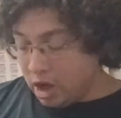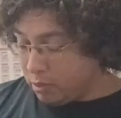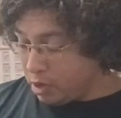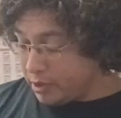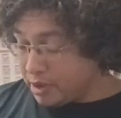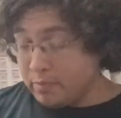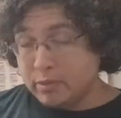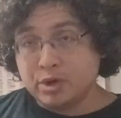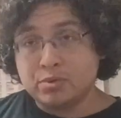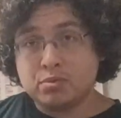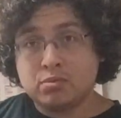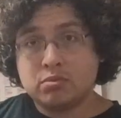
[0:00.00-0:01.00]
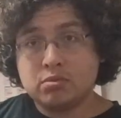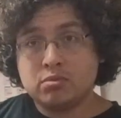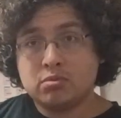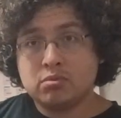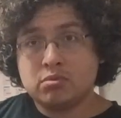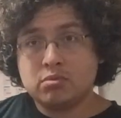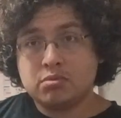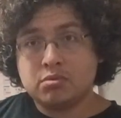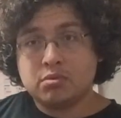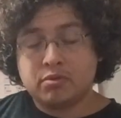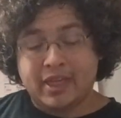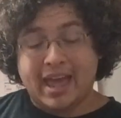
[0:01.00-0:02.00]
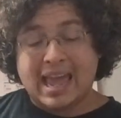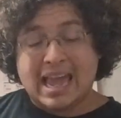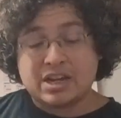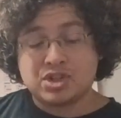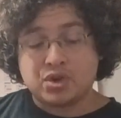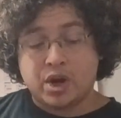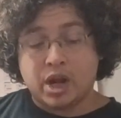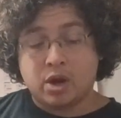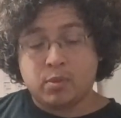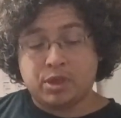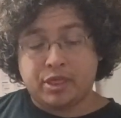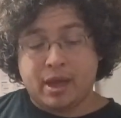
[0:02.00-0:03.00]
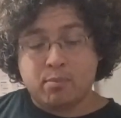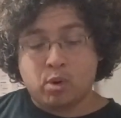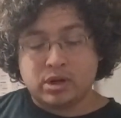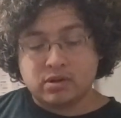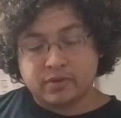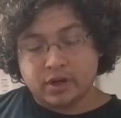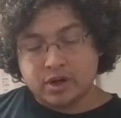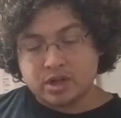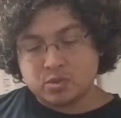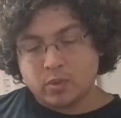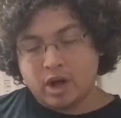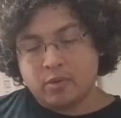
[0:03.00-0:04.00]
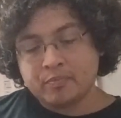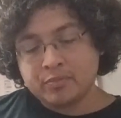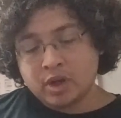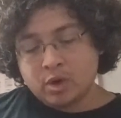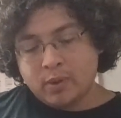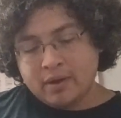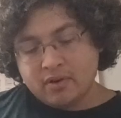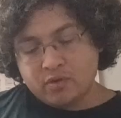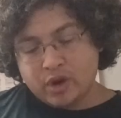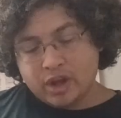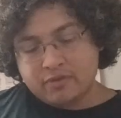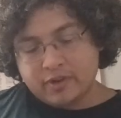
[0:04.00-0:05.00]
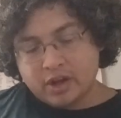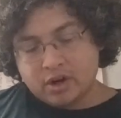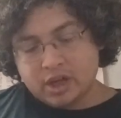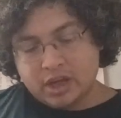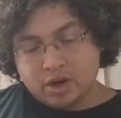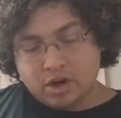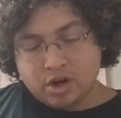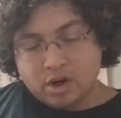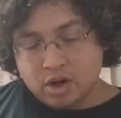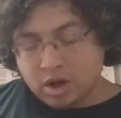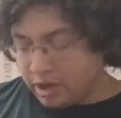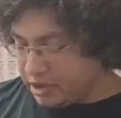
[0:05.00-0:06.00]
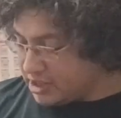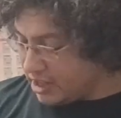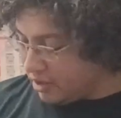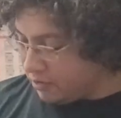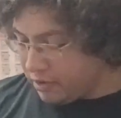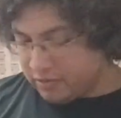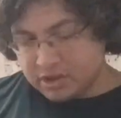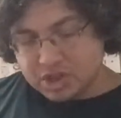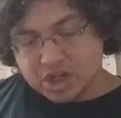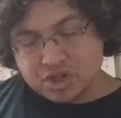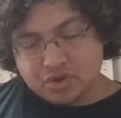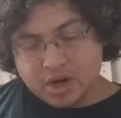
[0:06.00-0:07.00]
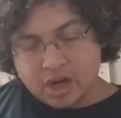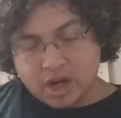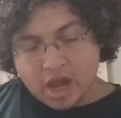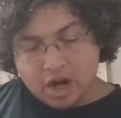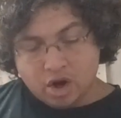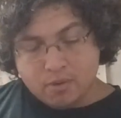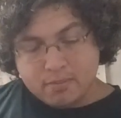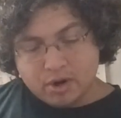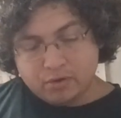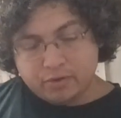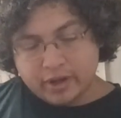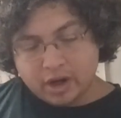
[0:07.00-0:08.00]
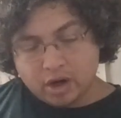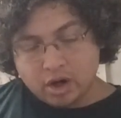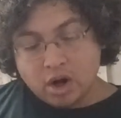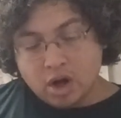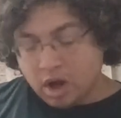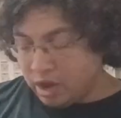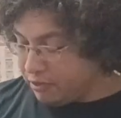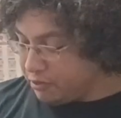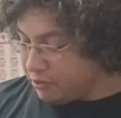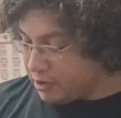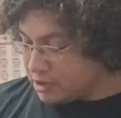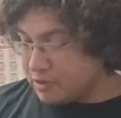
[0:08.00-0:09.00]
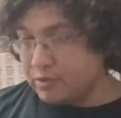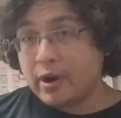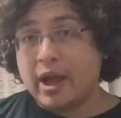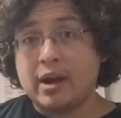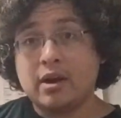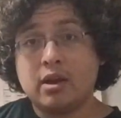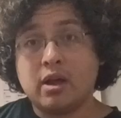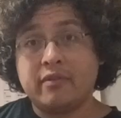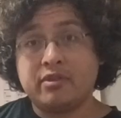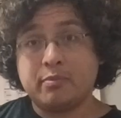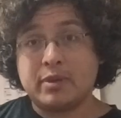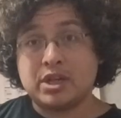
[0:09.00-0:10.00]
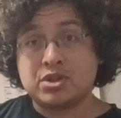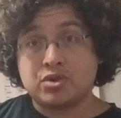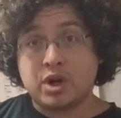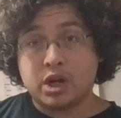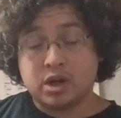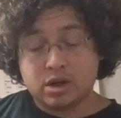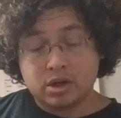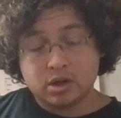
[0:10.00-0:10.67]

We're going to mute that A string with that pointer finger as well. We have our ring finger here on the 2nd fret of the G string and our middle finger on the 1st fret of the B string.